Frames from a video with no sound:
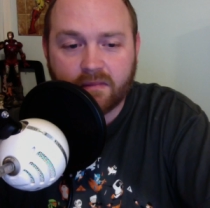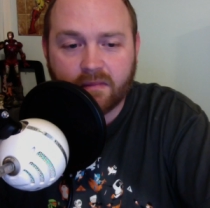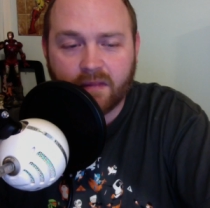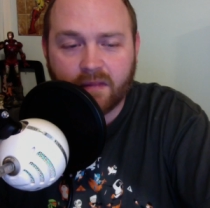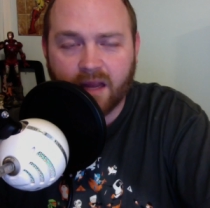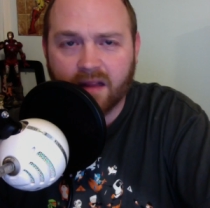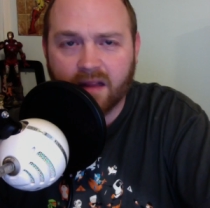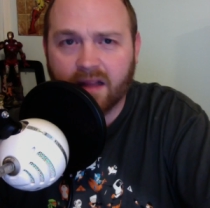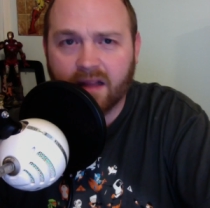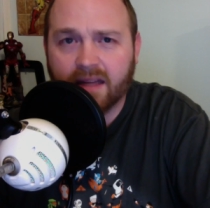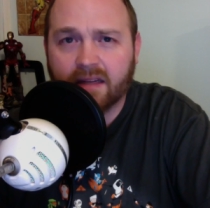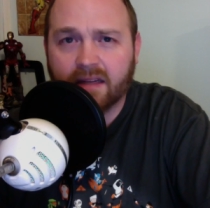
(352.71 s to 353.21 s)

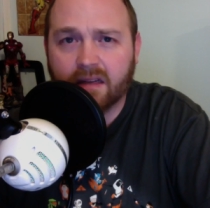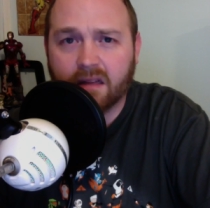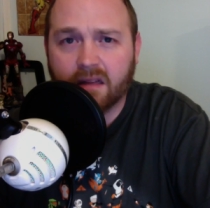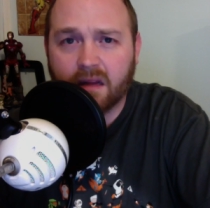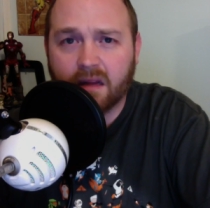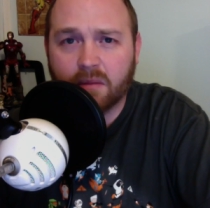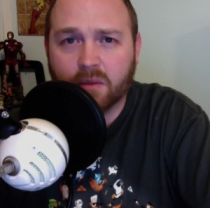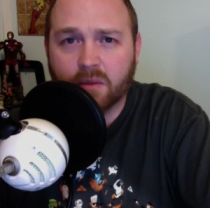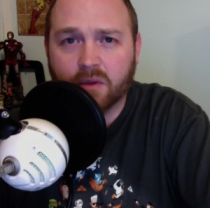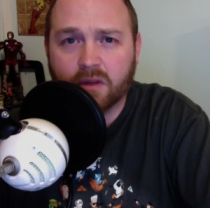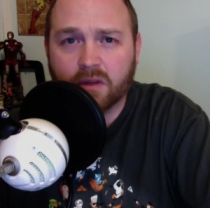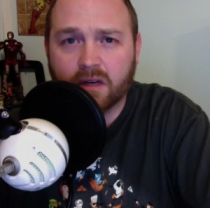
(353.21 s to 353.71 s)
I like it a
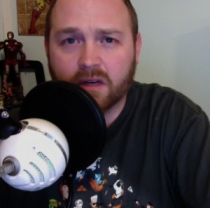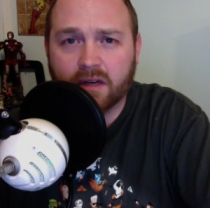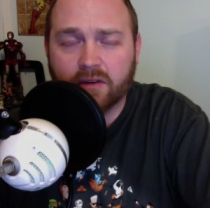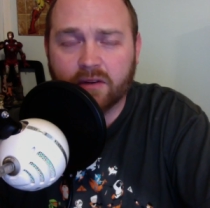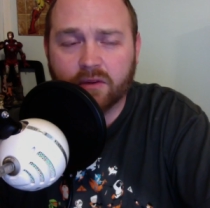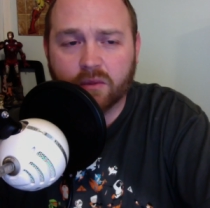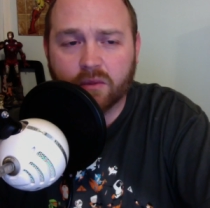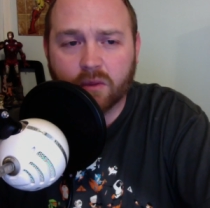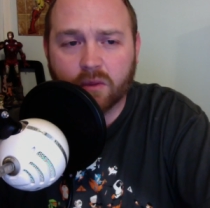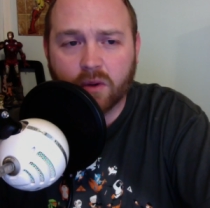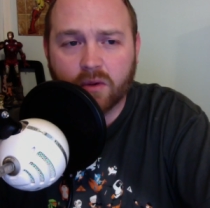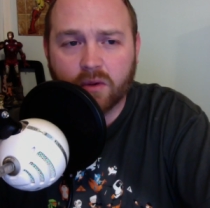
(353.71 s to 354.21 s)
lot more than I do
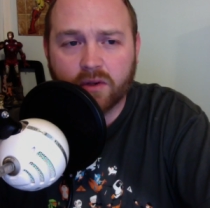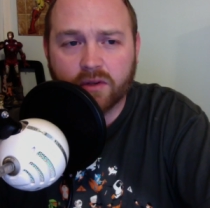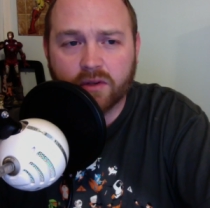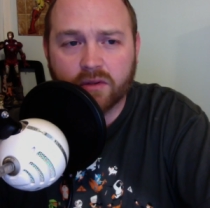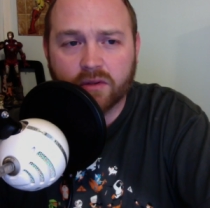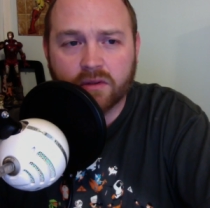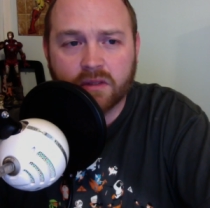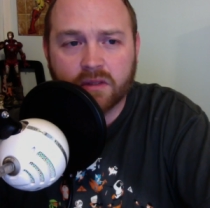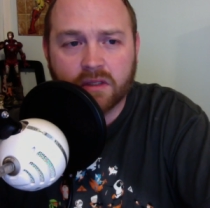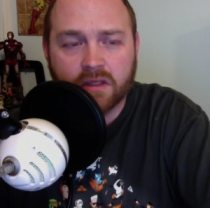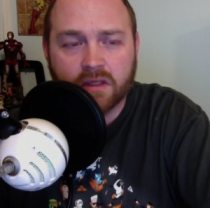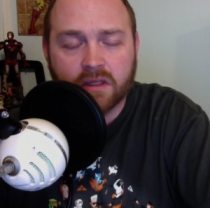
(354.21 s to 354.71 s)
the Roku.
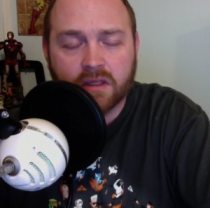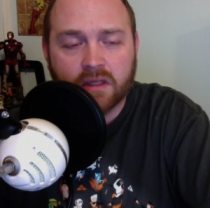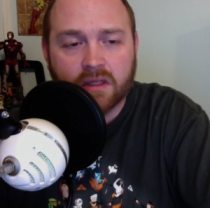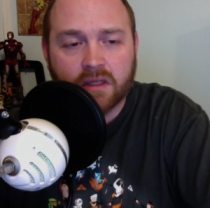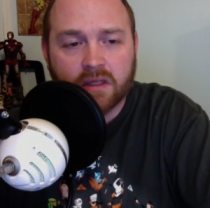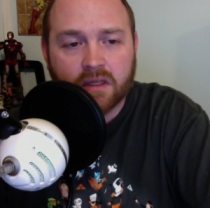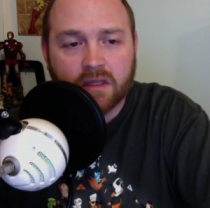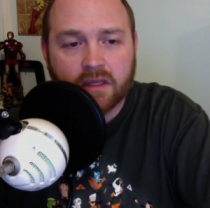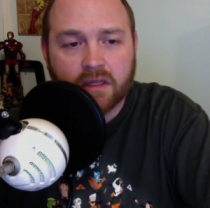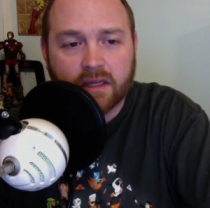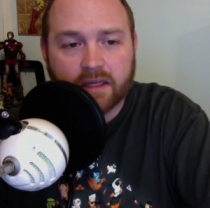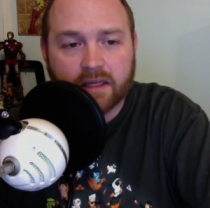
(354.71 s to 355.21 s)

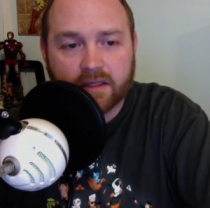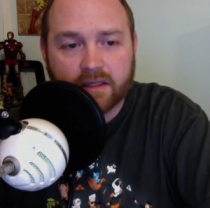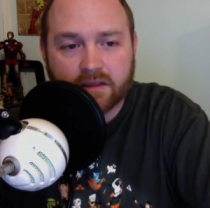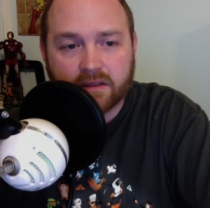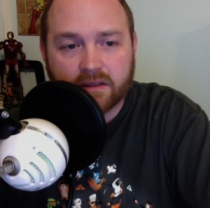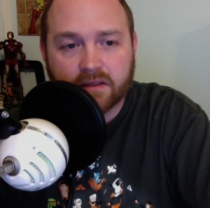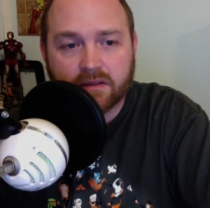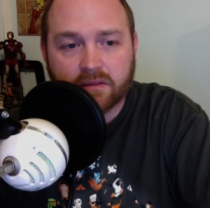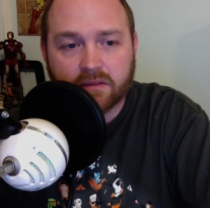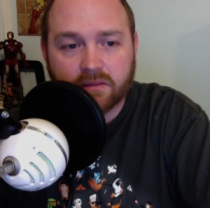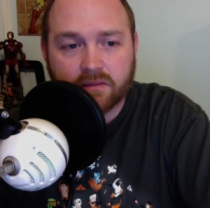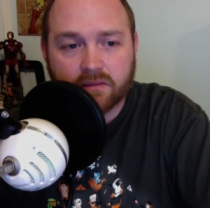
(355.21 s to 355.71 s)
It's